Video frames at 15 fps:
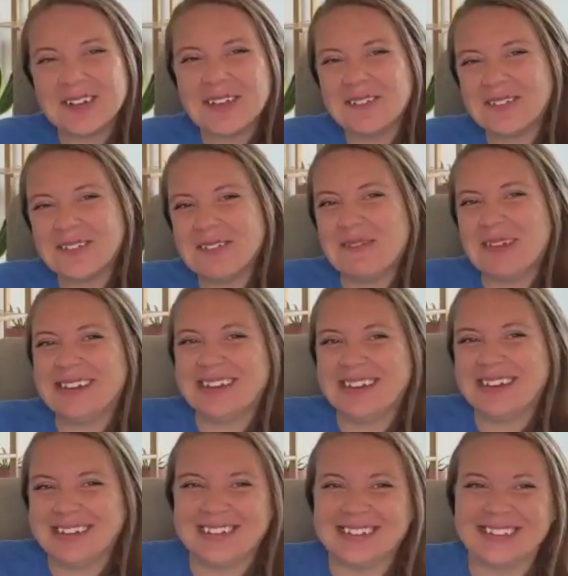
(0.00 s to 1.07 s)
even been
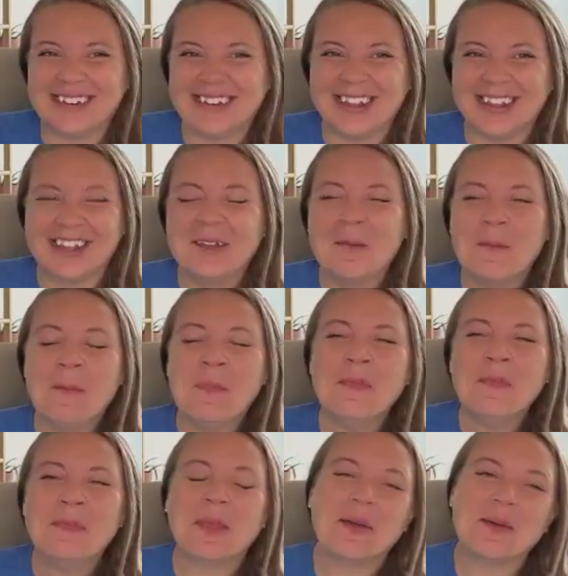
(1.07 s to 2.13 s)
to Disney.
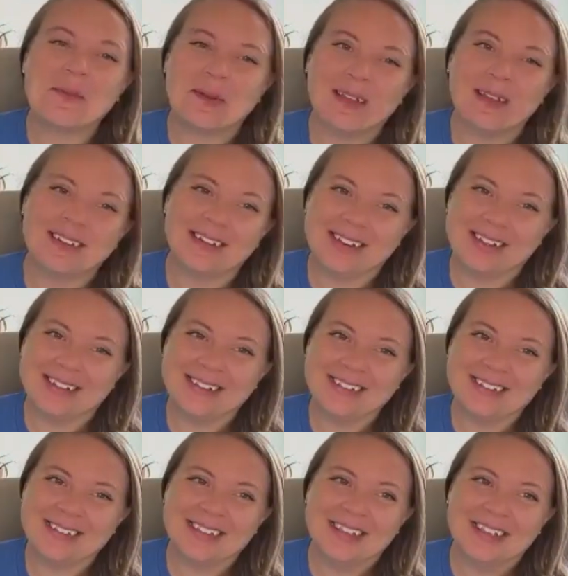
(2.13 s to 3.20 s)
Oh my
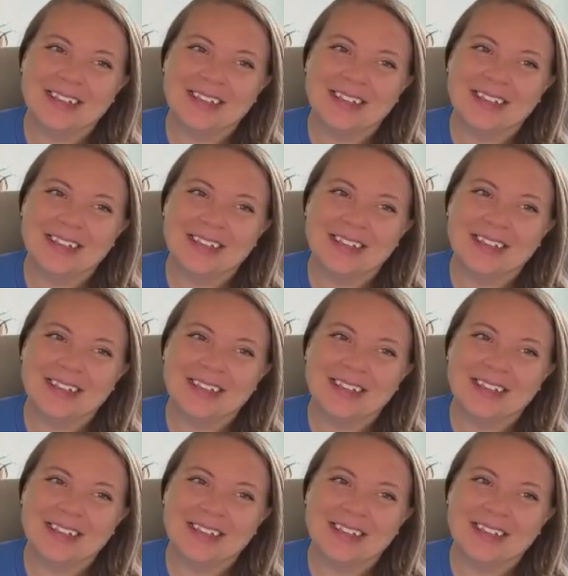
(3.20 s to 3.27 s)
goodness.